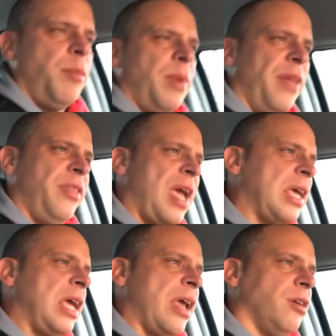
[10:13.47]
But the
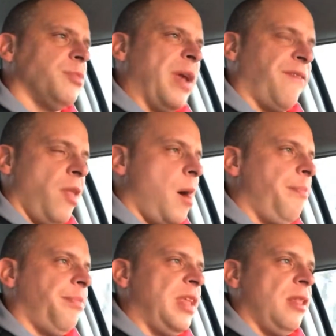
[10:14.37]
Yankee Candle's a big flop.
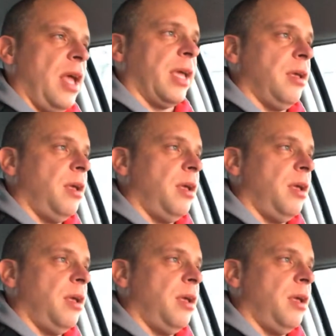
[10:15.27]
Didn't like it.